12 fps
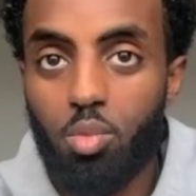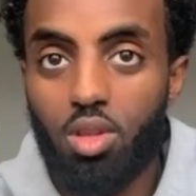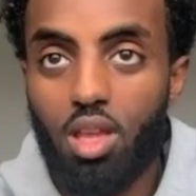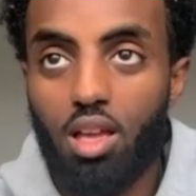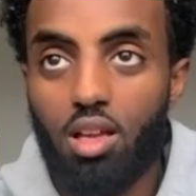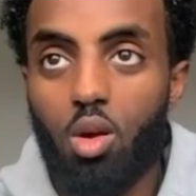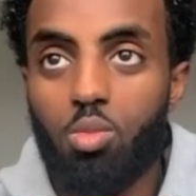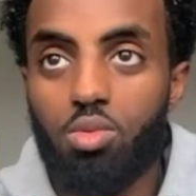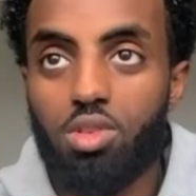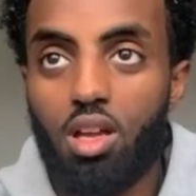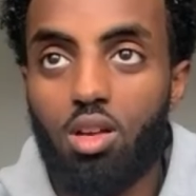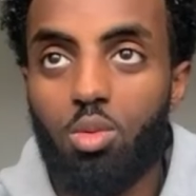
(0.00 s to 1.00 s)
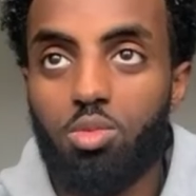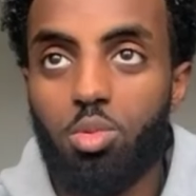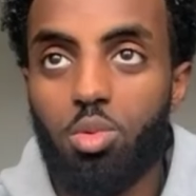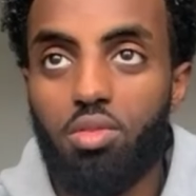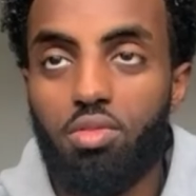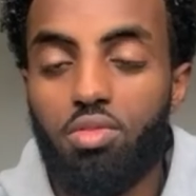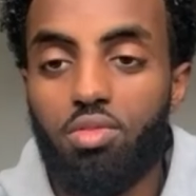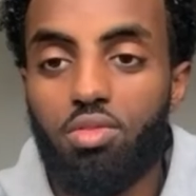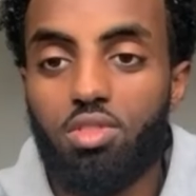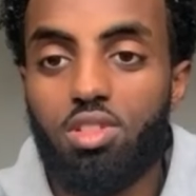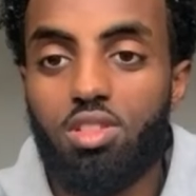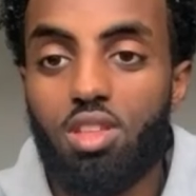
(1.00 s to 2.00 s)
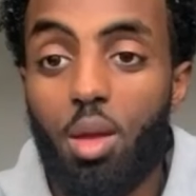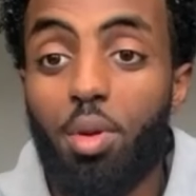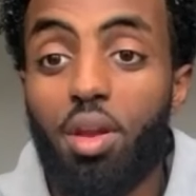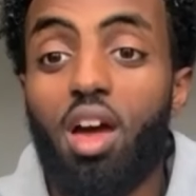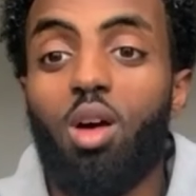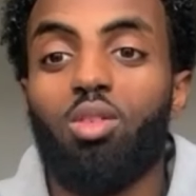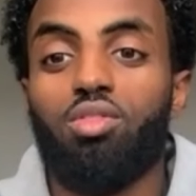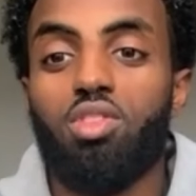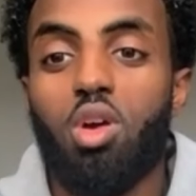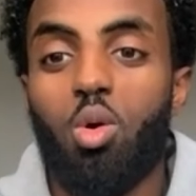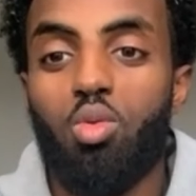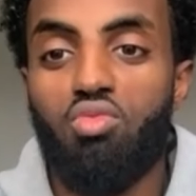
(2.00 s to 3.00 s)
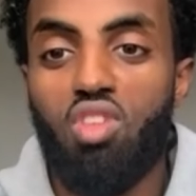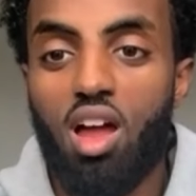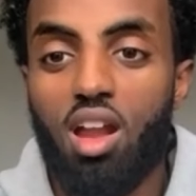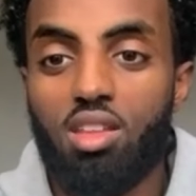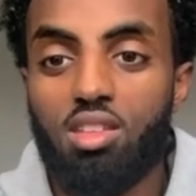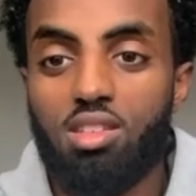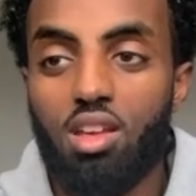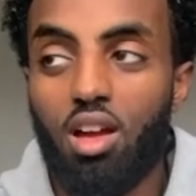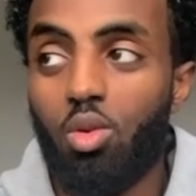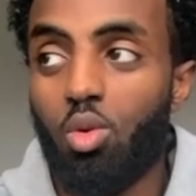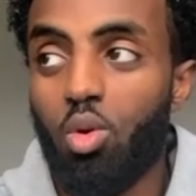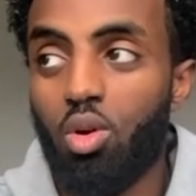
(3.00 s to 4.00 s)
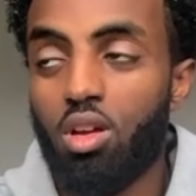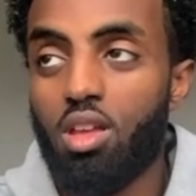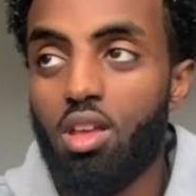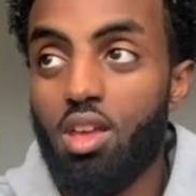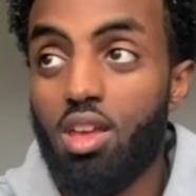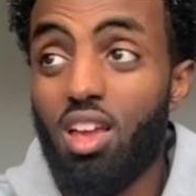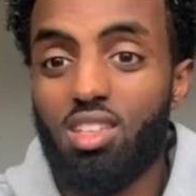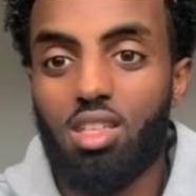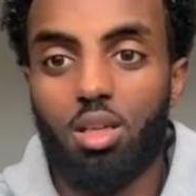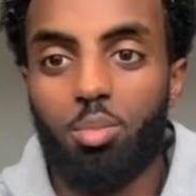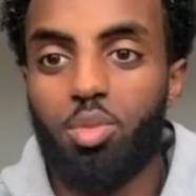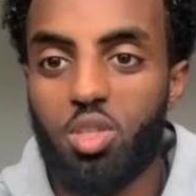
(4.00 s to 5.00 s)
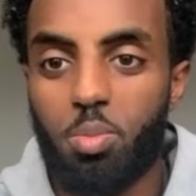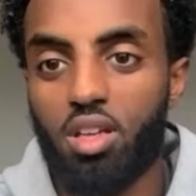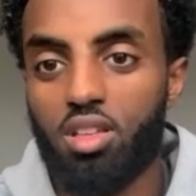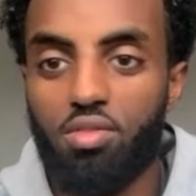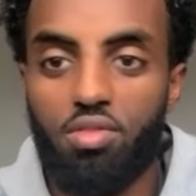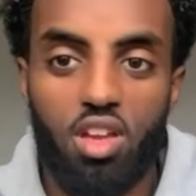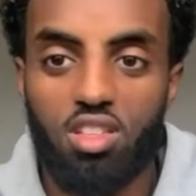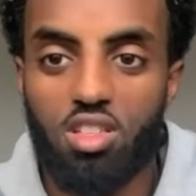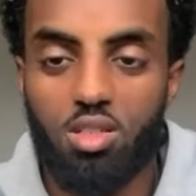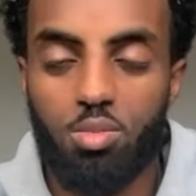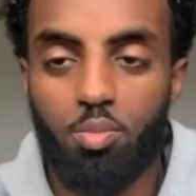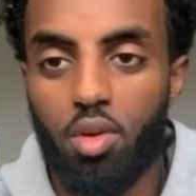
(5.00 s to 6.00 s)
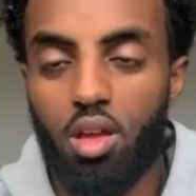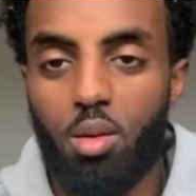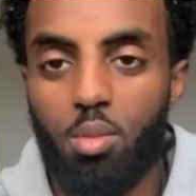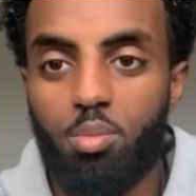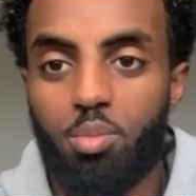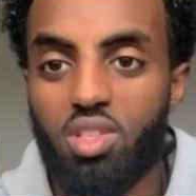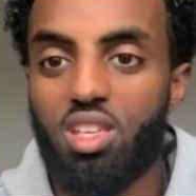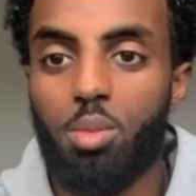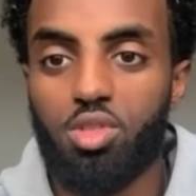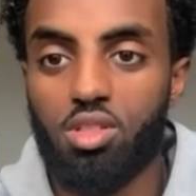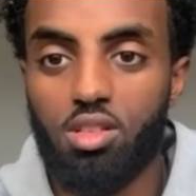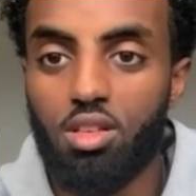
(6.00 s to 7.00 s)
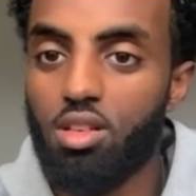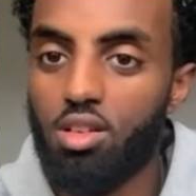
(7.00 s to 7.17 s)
But that comes with stepping out of your own reality and look at, it's like perspective versus perception.